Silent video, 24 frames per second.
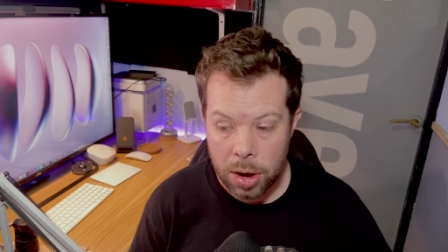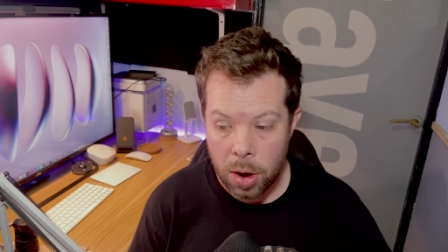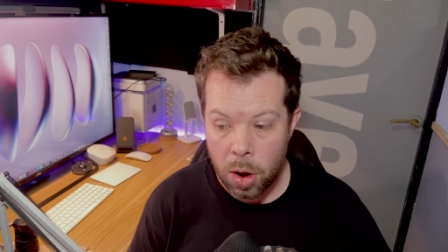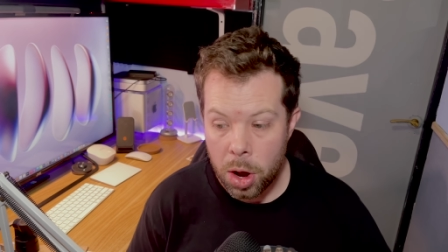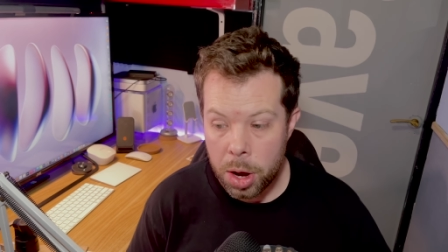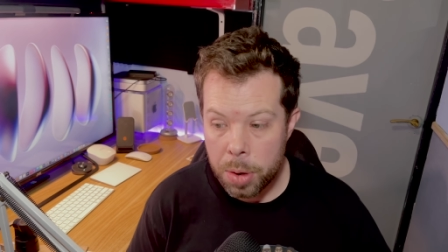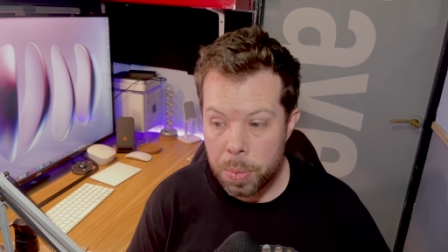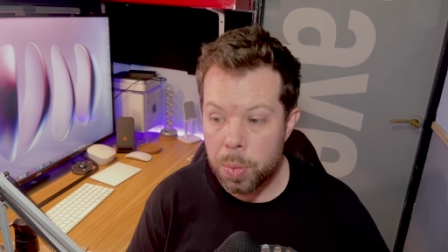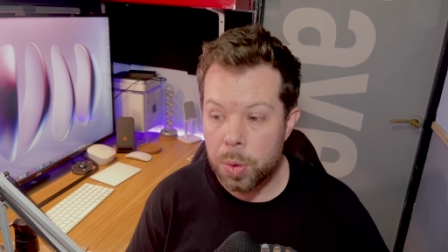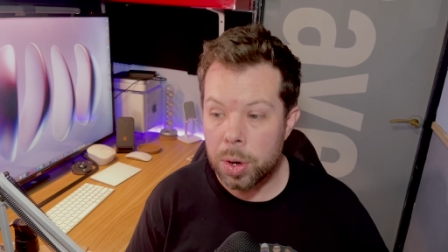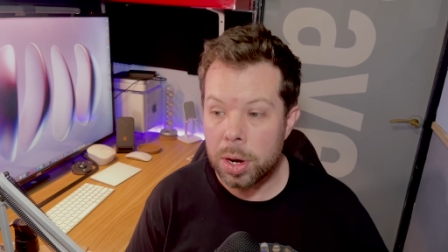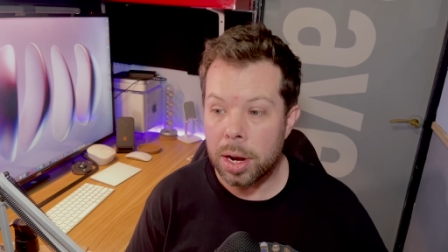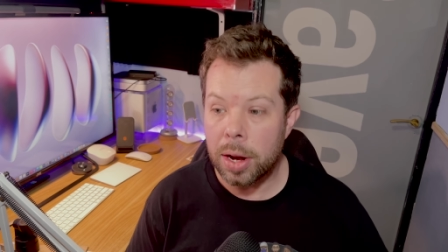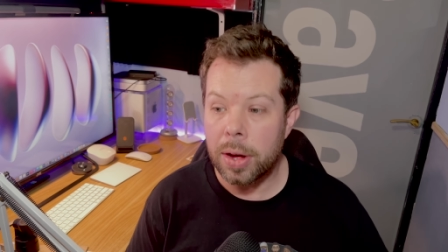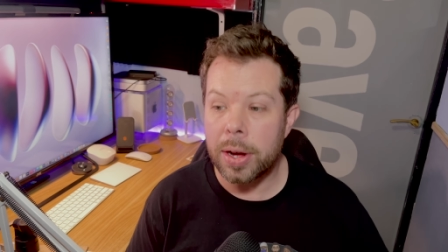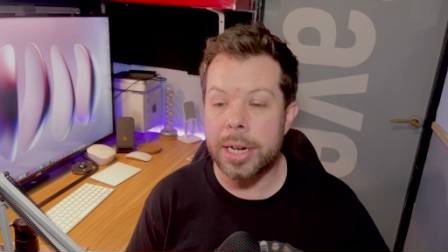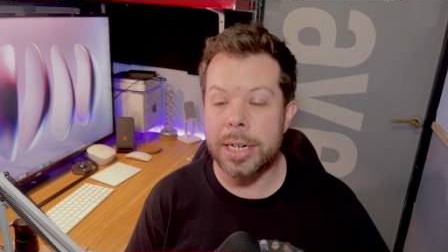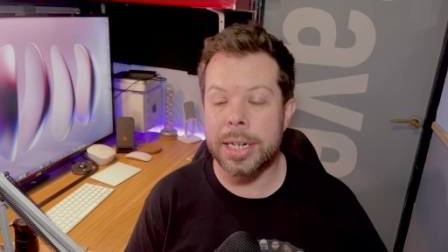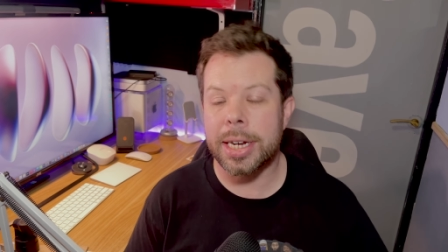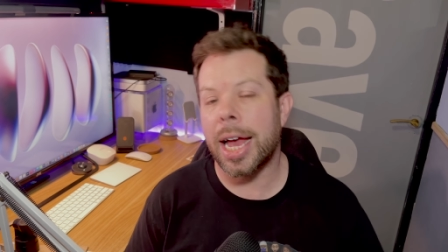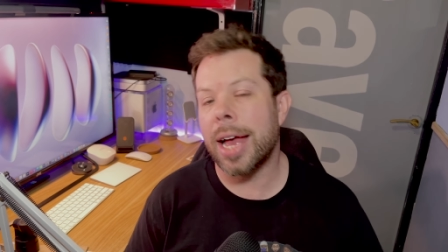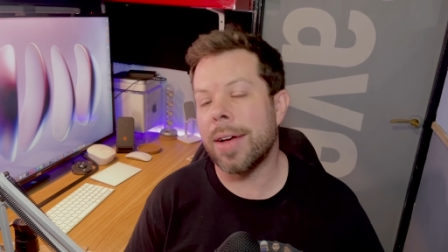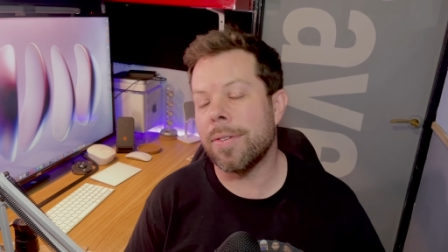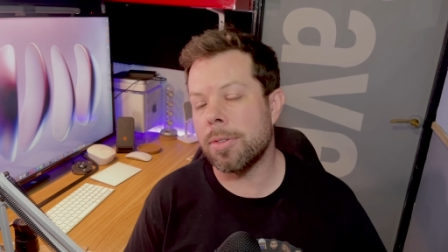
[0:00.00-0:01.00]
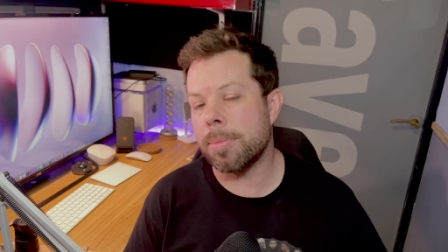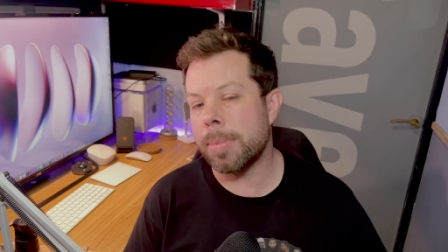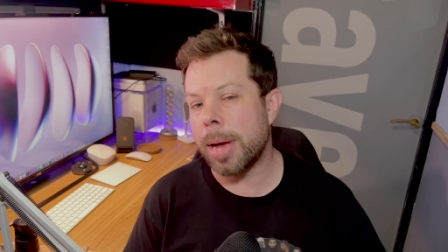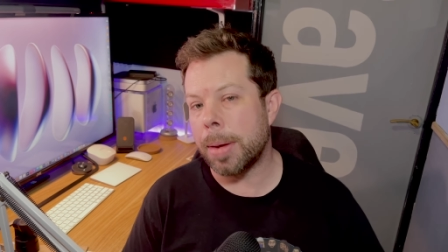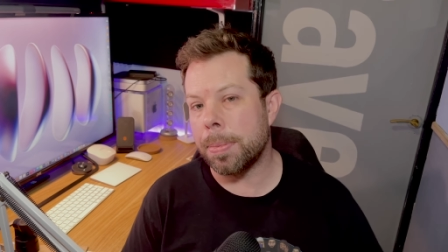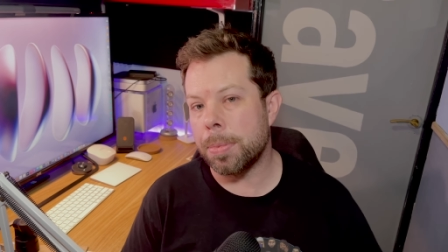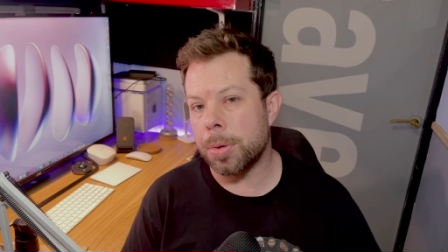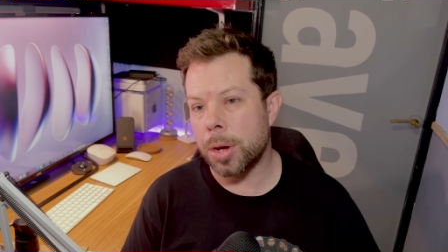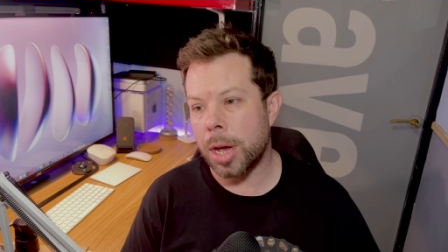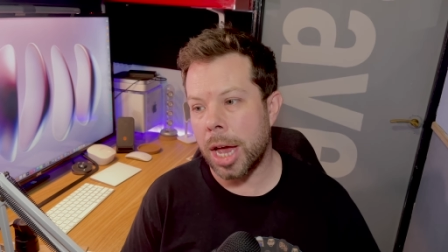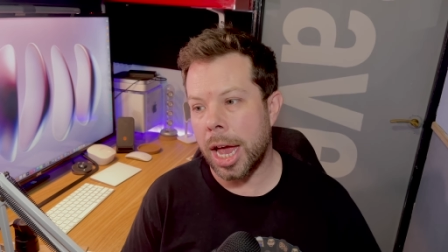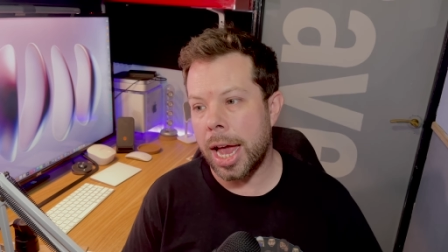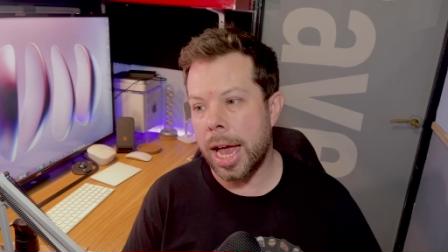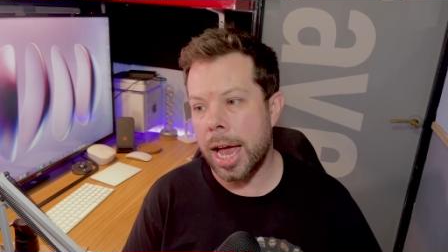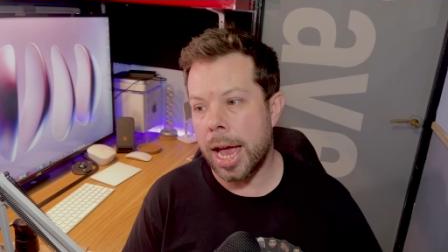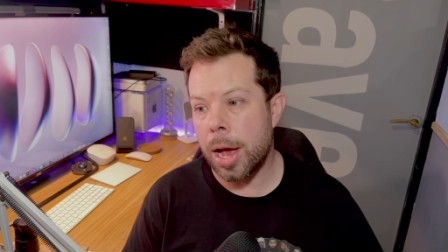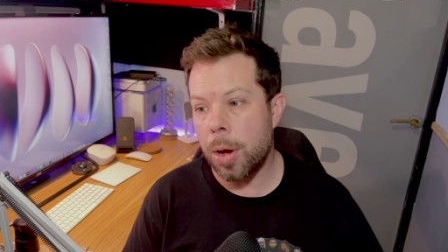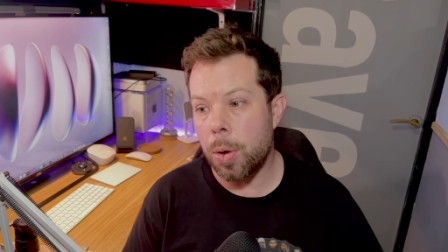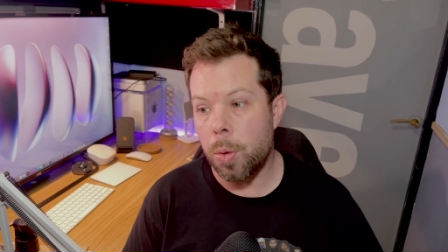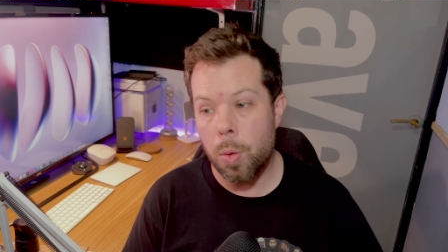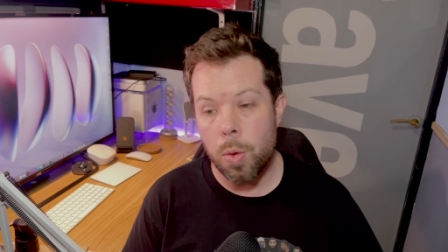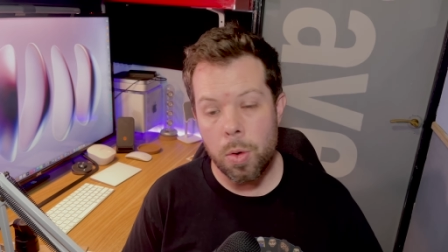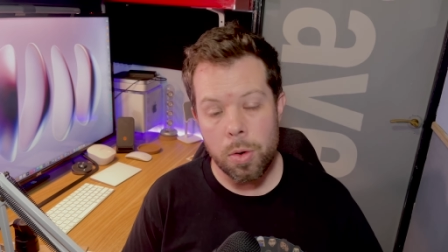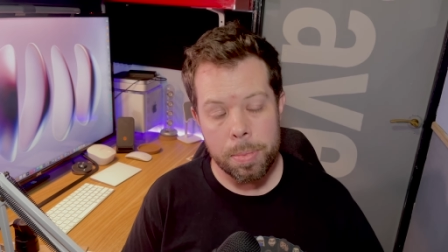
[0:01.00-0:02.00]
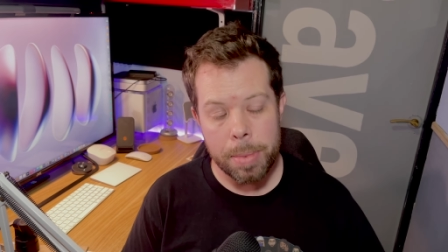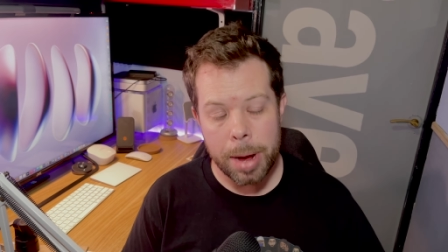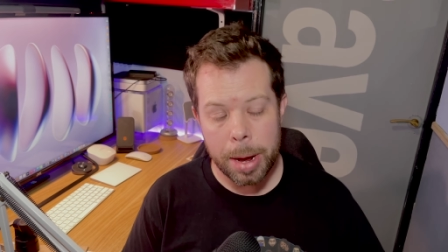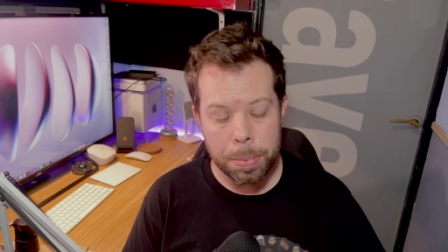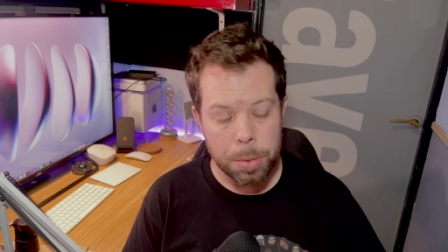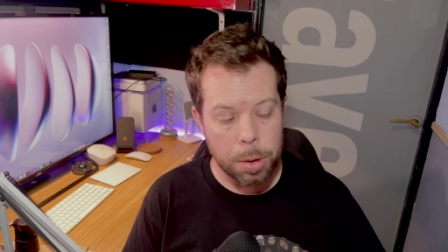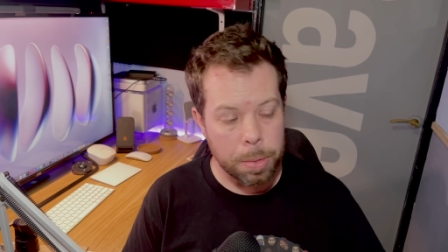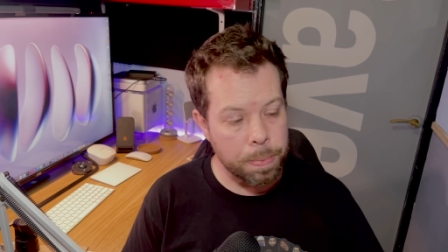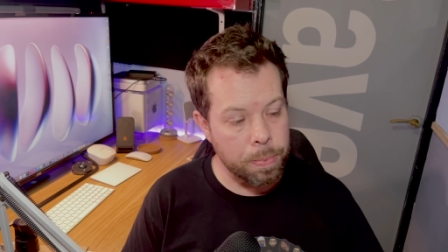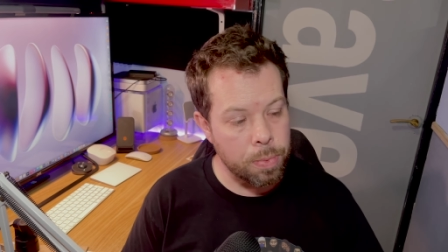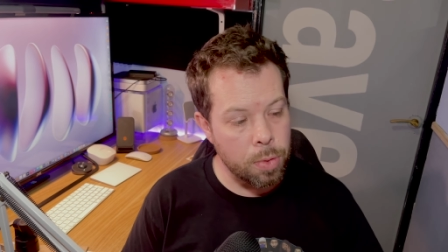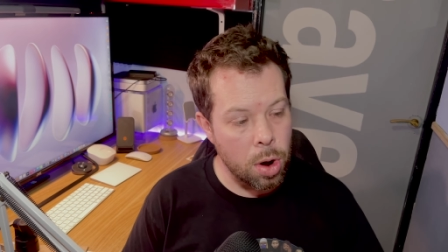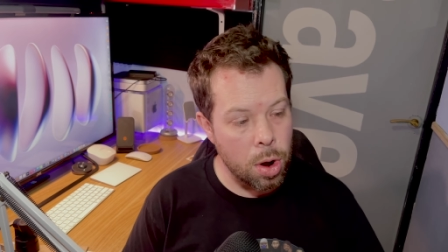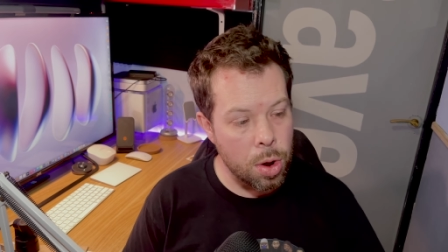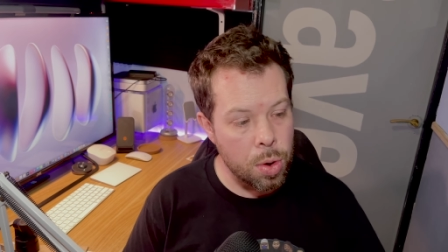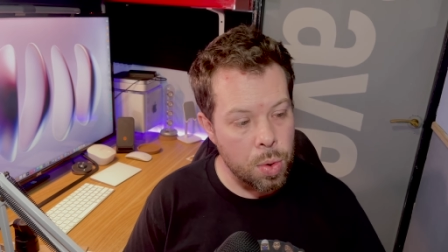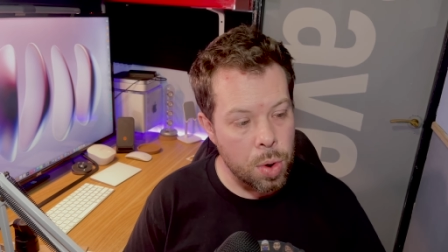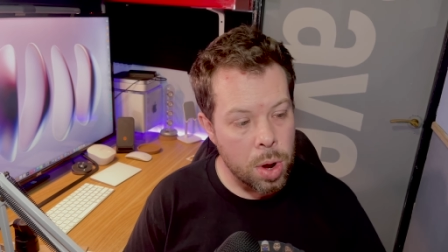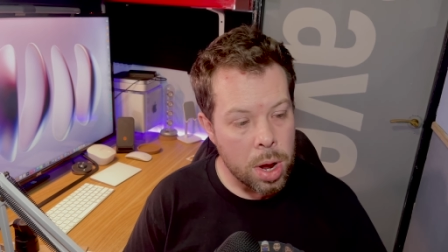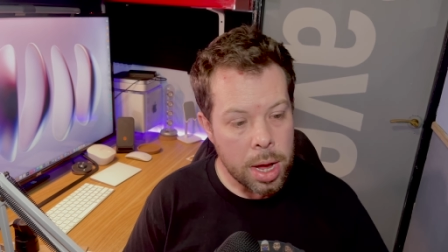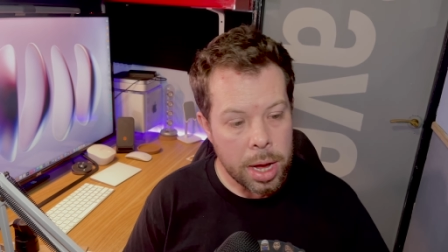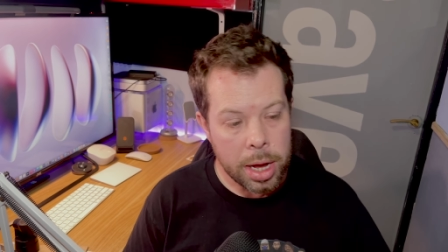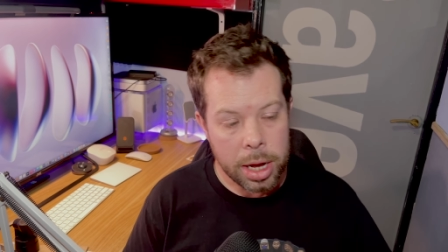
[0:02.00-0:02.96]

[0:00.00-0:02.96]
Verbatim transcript: I would like to have a MacBook Air or a MacBook Pro